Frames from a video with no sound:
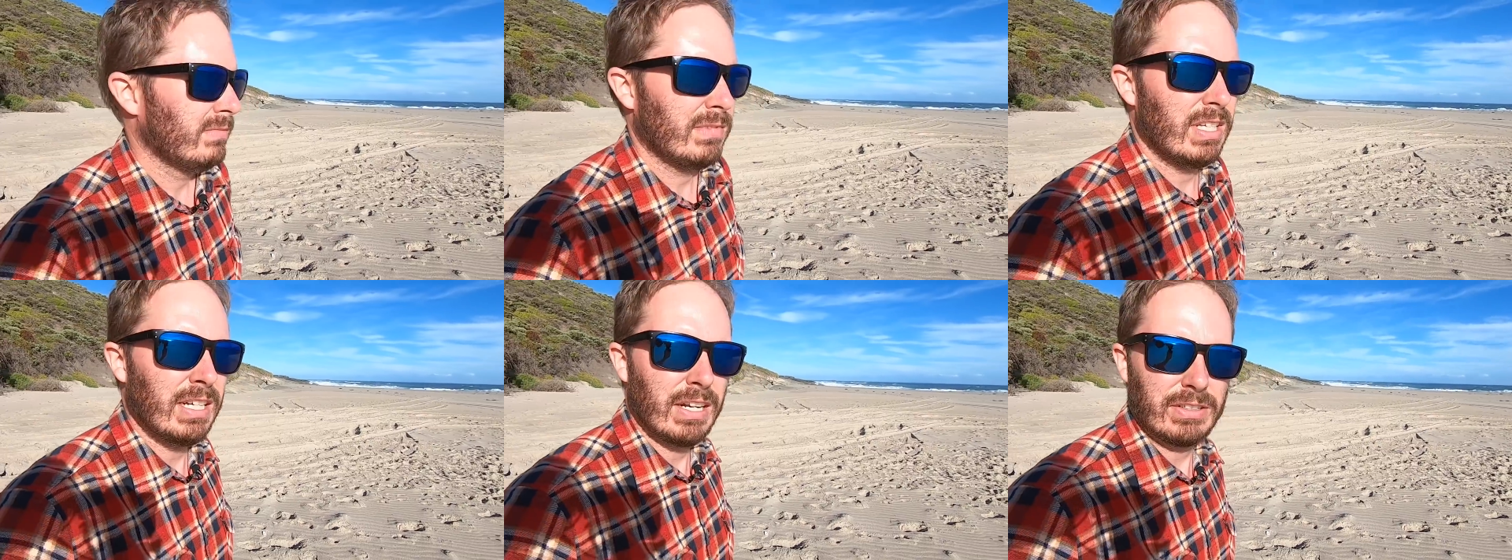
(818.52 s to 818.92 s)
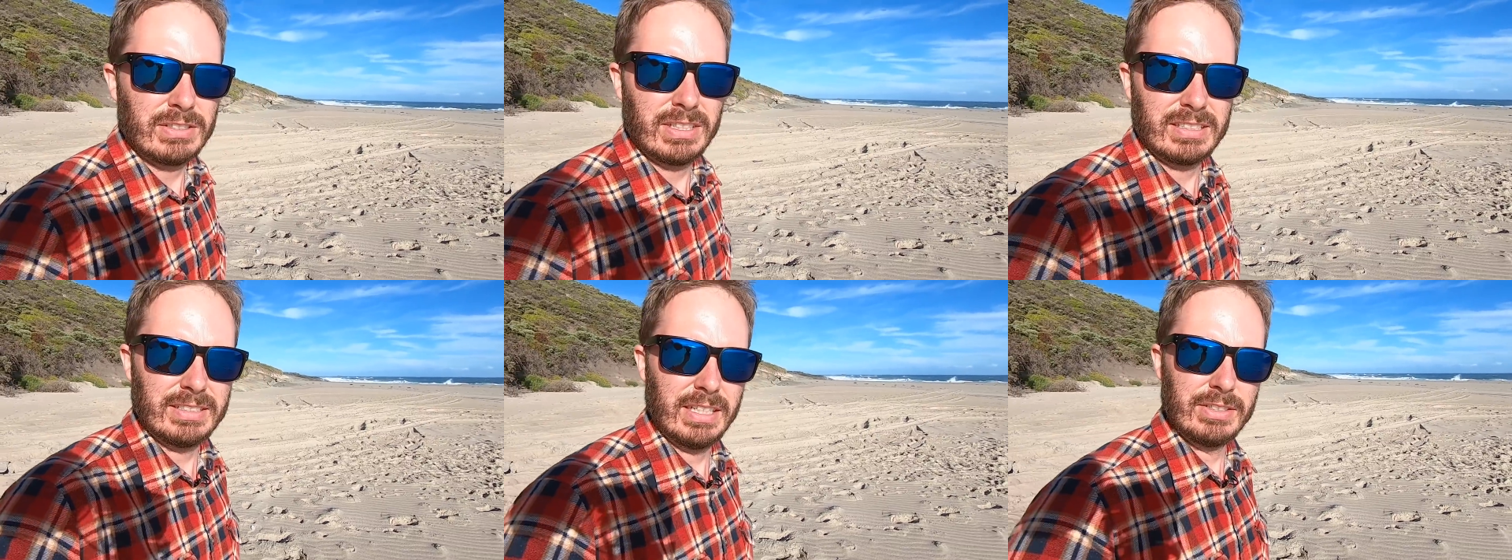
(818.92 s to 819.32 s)
you know, it's
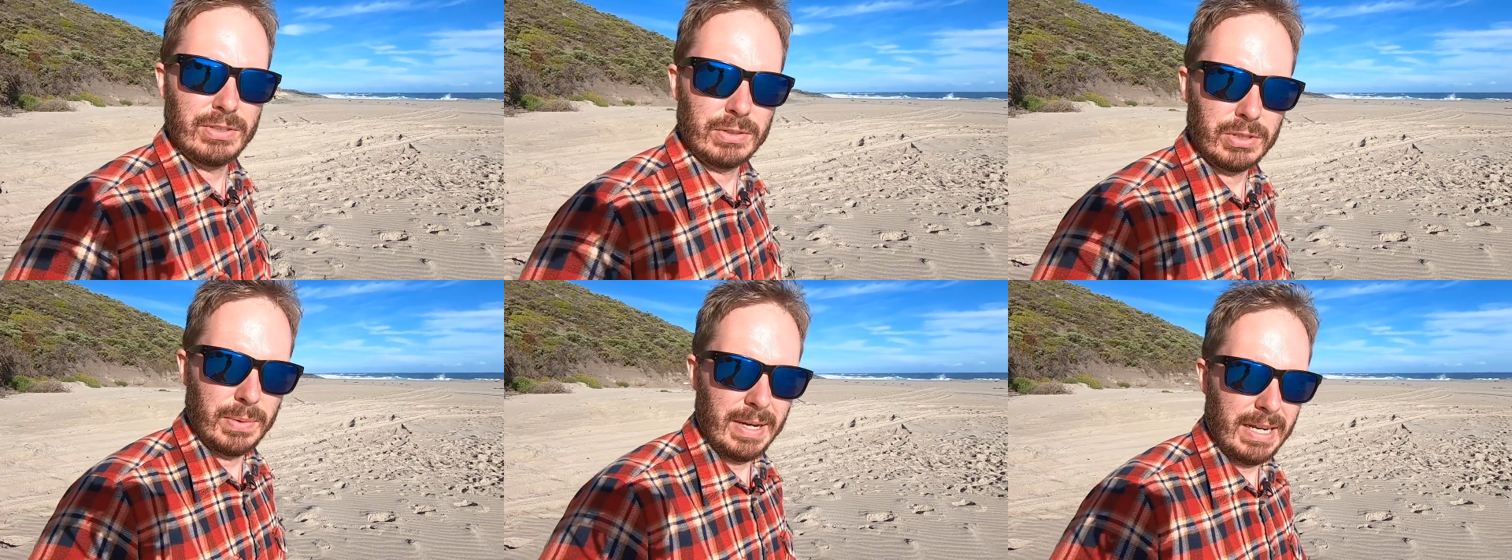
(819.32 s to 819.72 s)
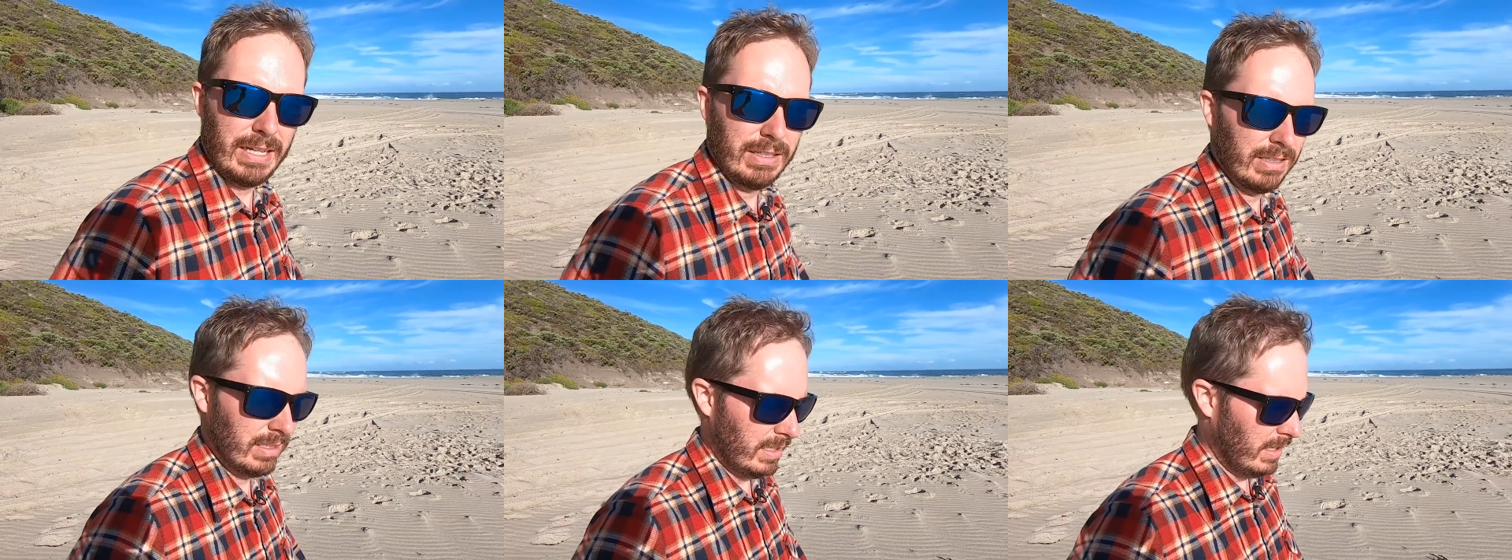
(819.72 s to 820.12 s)
not essential to our
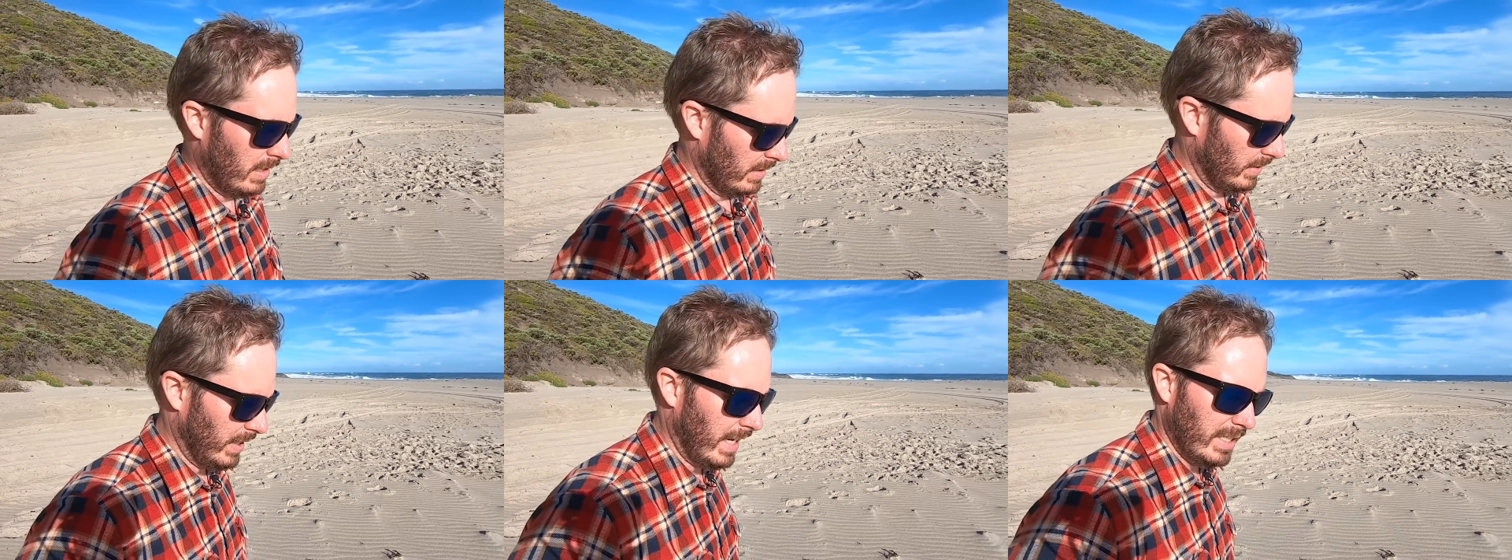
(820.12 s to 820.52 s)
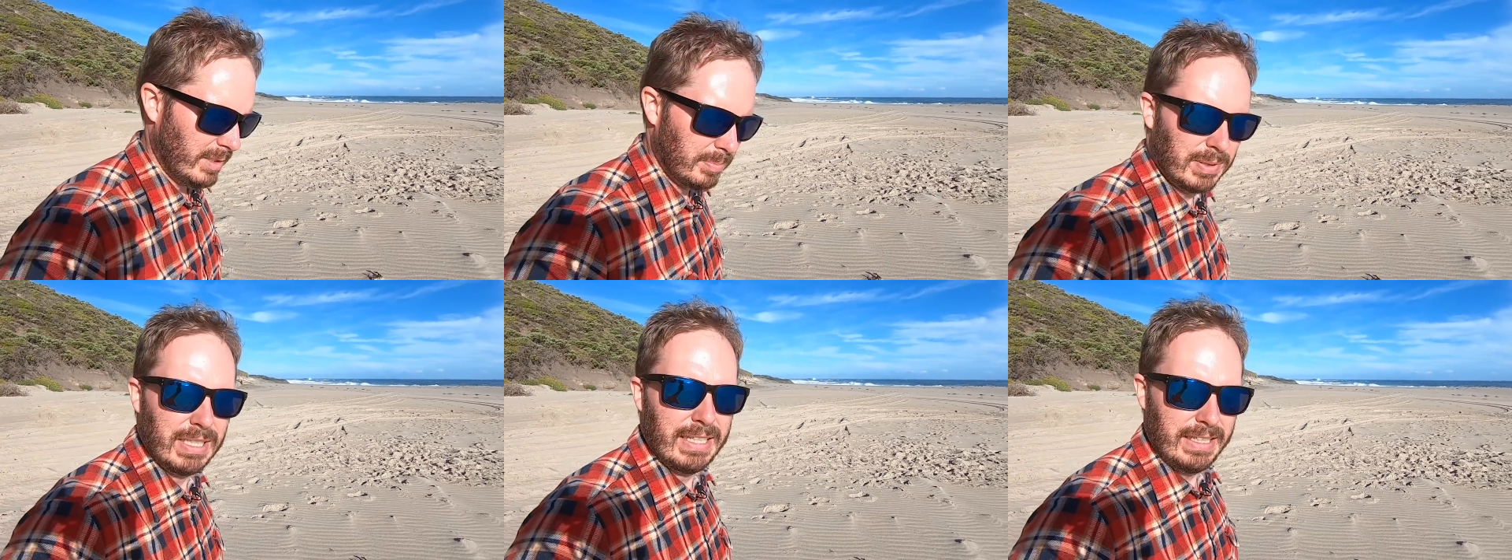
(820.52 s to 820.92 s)
day's
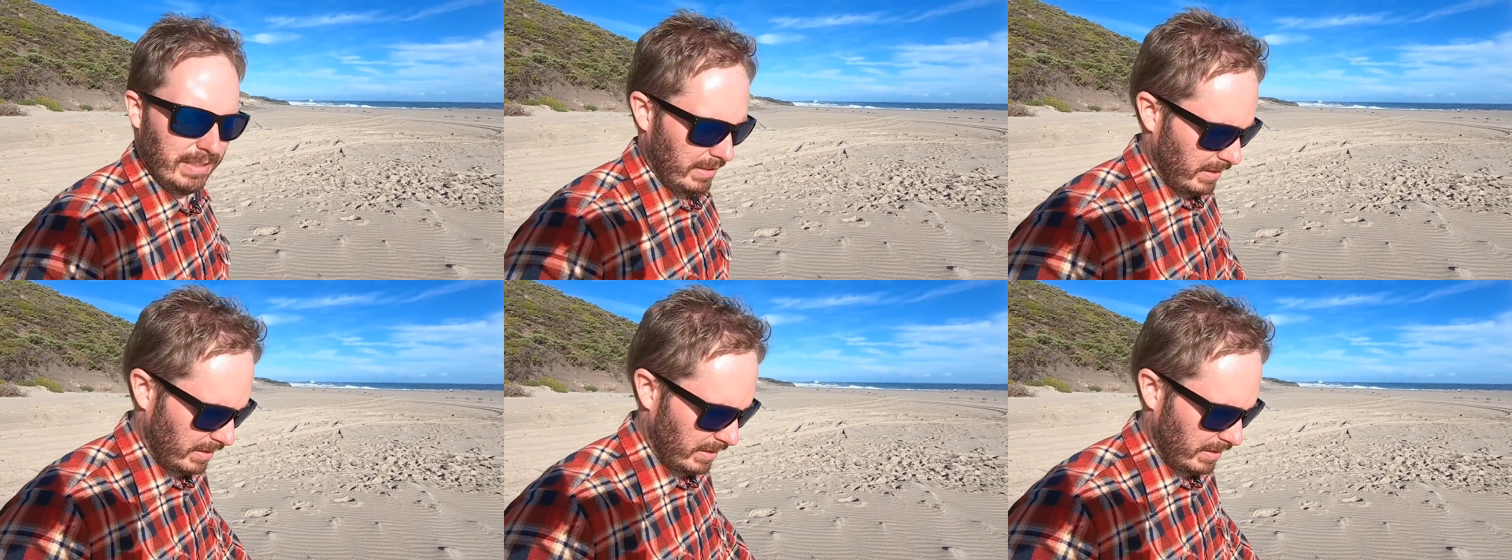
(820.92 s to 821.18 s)
plan.